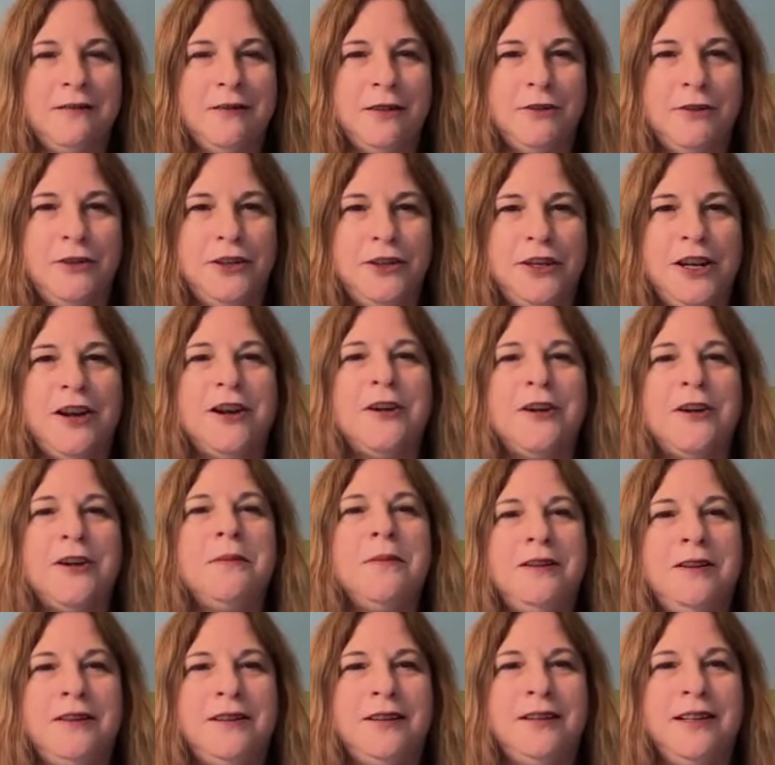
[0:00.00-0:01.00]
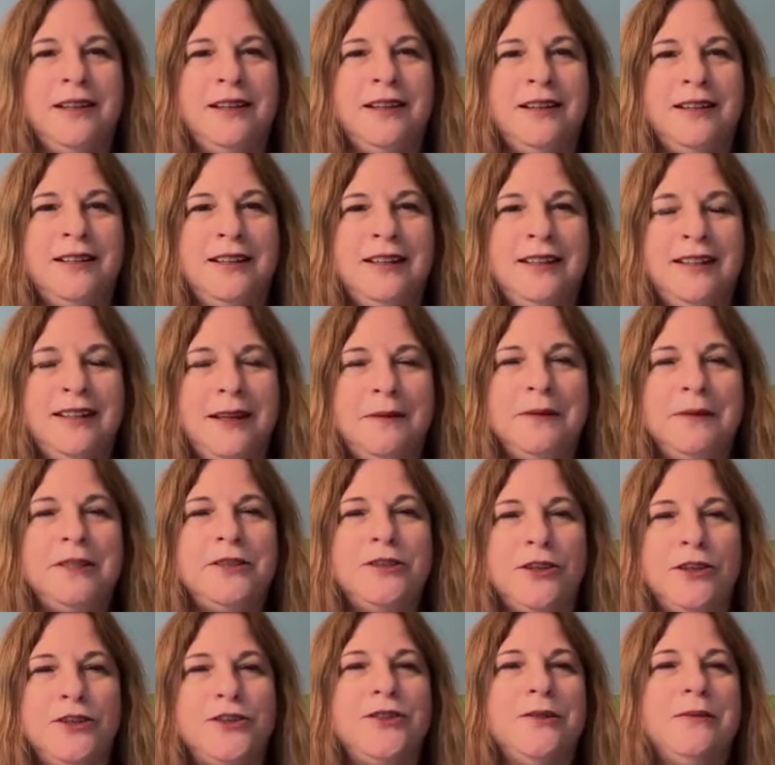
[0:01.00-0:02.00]
through Tara Mandala and Lama
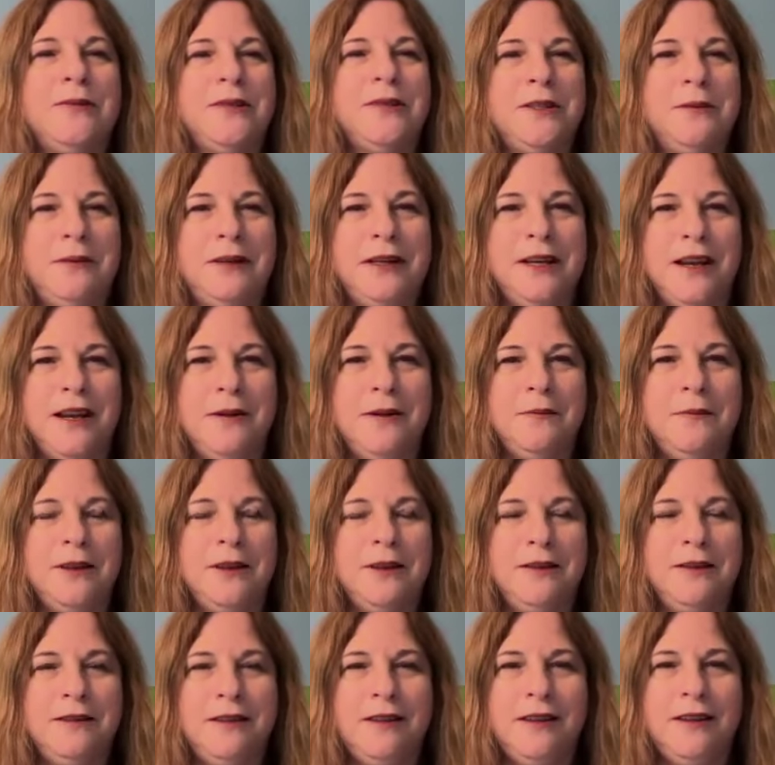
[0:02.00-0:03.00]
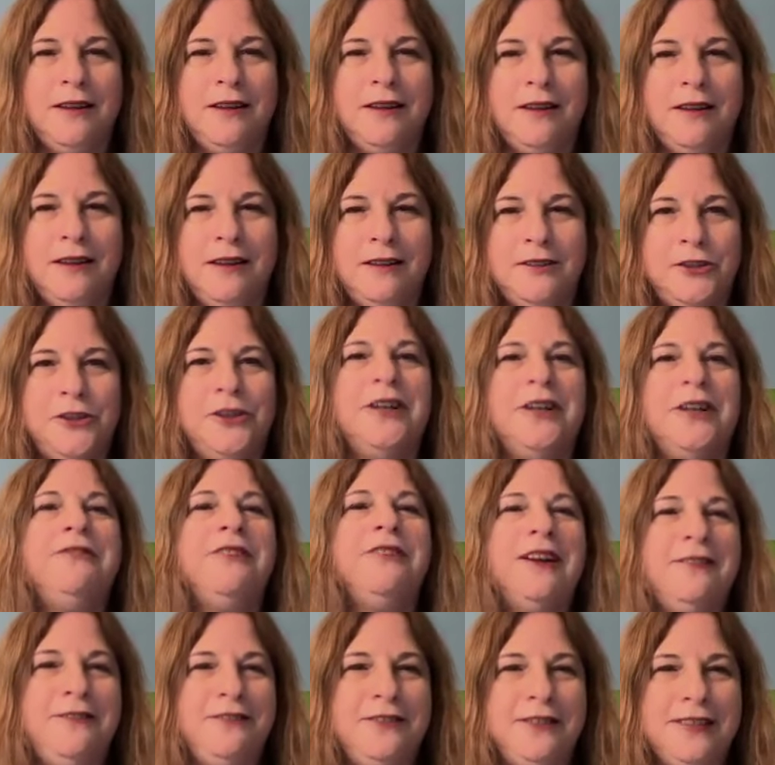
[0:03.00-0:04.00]
Tsultrim to become a
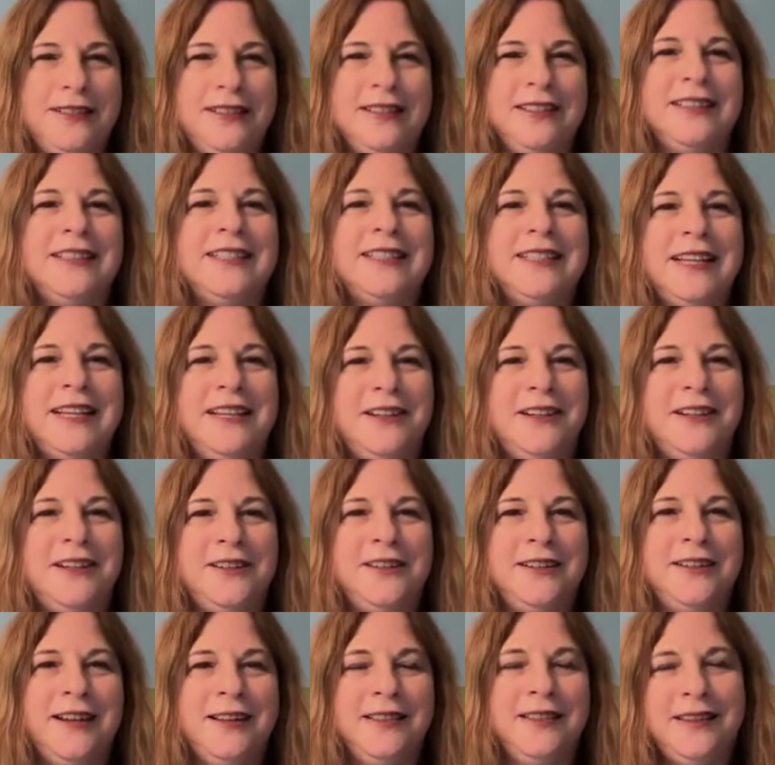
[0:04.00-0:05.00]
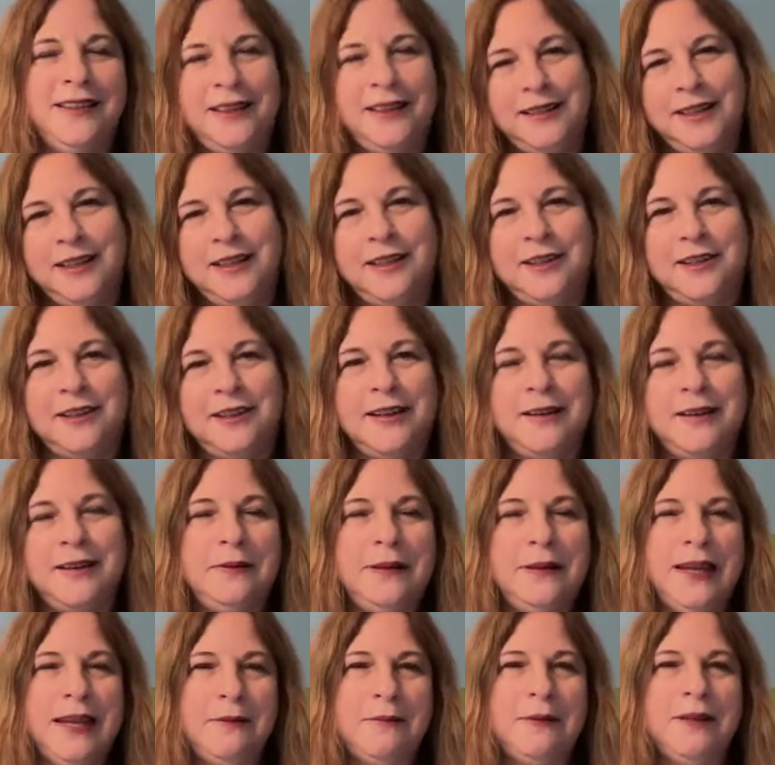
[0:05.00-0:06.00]
certified facilitator. And then later I
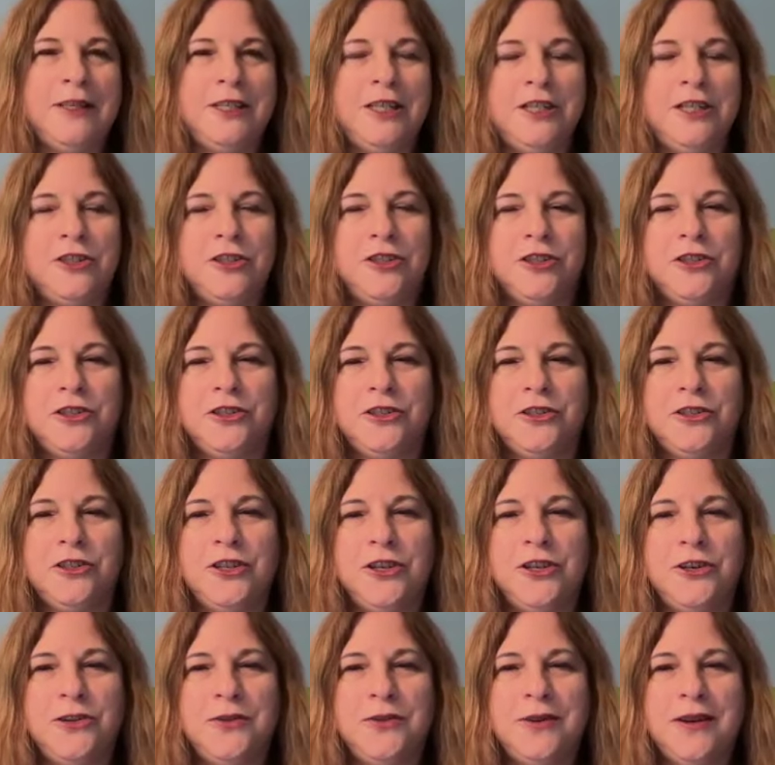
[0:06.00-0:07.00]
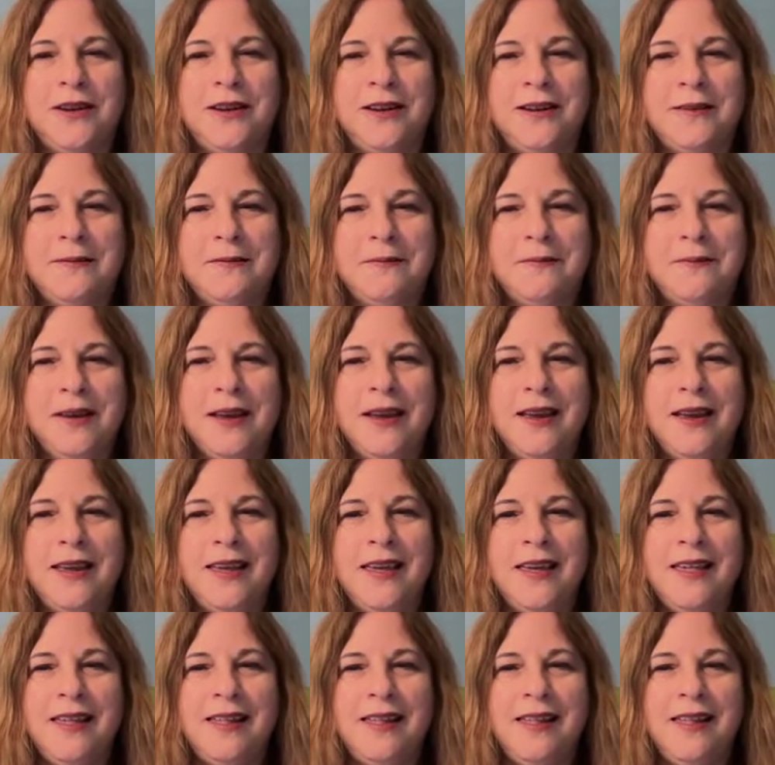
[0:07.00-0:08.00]
became a teacher.
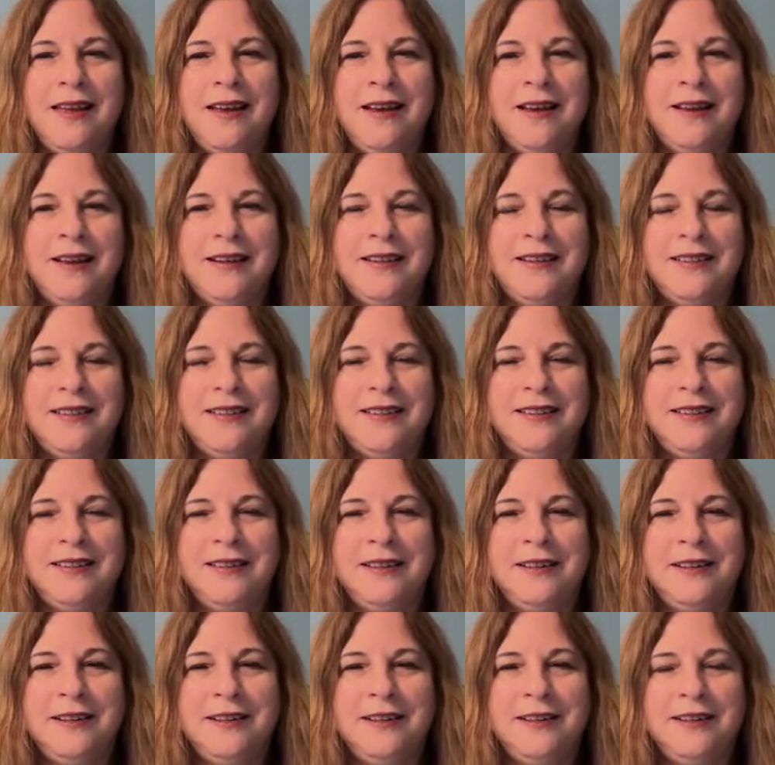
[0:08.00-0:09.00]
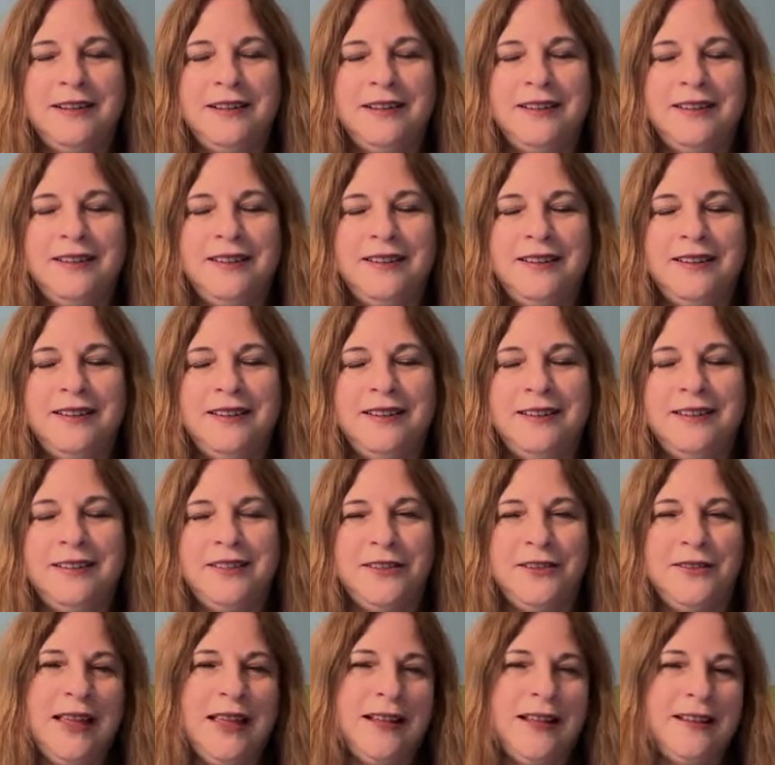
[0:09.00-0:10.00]
Uh, uh,
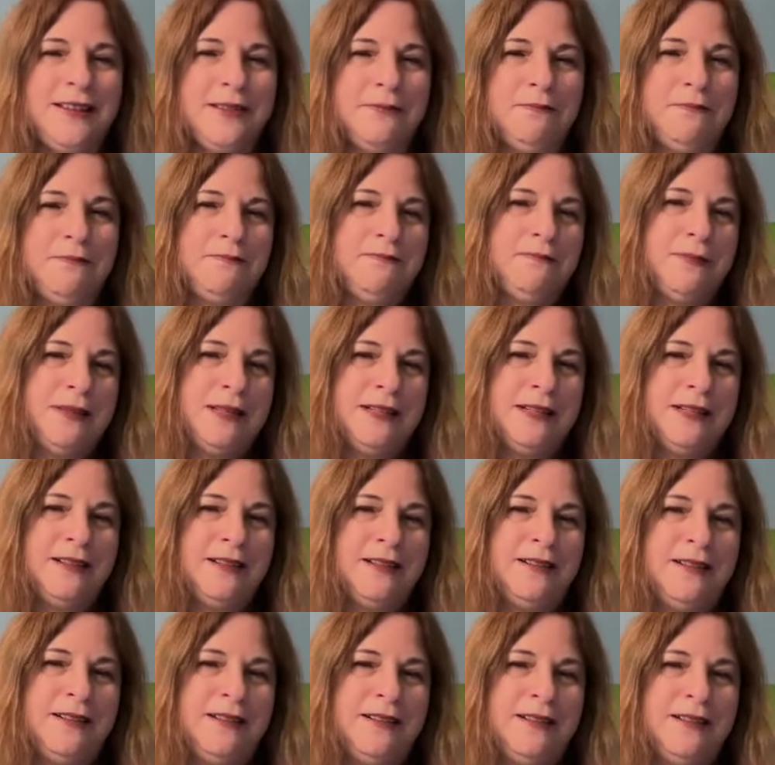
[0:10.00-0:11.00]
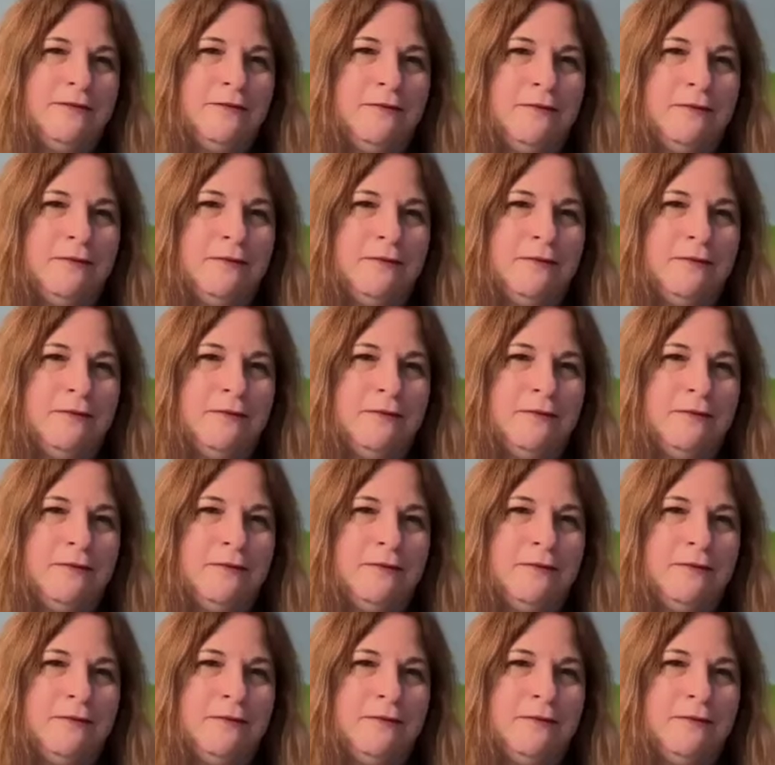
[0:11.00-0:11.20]
so that's been,